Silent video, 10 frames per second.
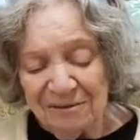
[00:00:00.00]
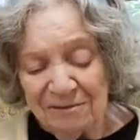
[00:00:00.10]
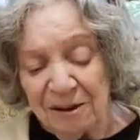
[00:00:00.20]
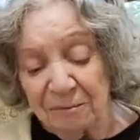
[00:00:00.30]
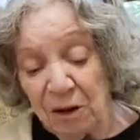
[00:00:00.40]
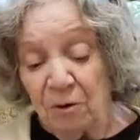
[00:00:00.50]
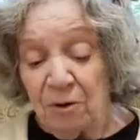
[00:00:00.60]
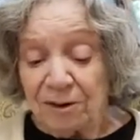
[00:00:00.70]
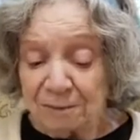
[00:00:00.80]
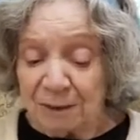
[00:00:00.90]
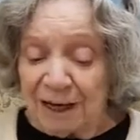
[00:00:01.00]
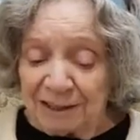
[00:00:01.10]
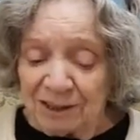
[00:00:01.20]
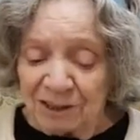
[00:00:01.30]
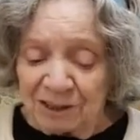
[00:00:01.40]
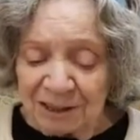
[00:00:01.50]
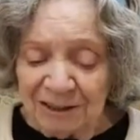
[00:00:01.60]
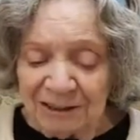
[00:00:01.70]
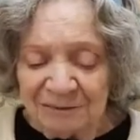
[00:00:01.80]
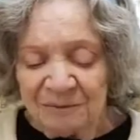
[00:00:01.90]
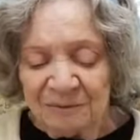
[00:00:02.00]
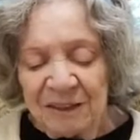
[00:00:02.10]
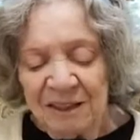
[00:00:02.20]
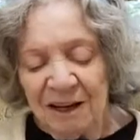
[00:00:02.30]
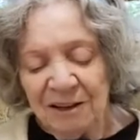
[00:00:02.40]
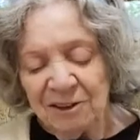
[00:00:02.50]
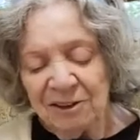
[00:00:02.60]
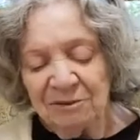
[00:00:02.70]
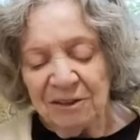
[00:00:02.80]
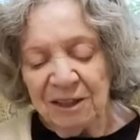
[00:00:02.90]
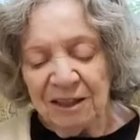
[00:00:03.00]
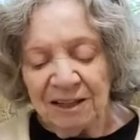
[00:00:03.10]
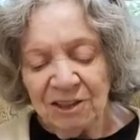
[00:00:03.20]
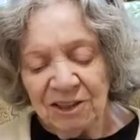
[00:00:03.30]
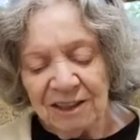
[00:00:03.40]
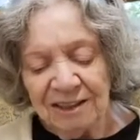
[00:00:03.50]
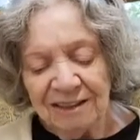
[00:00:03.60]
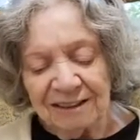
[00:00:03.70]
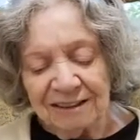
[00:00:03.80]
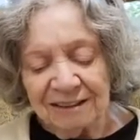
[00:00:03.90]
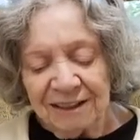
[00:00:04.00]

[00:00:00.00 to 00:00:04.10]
From the horse pasture to vacationing in a